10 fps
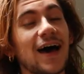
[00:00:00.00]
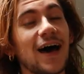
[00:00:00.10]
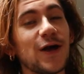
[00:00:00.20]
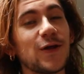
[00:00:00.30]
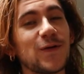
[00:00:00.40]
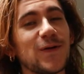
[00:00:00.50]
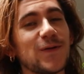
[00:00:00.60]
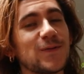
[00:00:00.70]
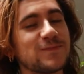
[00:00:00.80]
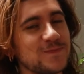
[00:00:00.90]
I don't
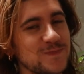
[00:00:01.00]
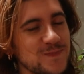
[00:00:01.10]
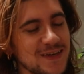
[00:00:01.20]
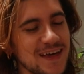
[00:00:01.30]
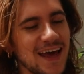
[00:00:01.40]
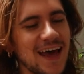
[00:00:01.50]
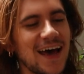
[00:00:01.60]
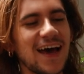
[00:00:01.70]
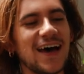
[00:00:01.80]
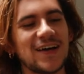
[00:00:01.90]
know.
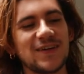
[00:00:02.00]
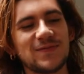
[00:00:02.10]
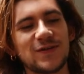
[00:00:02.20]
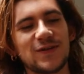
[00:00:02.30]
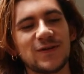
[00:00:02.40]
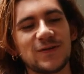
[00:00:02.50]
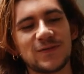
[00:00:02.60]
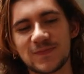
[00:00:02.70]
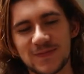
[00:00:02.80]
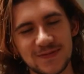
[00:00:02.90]
But no,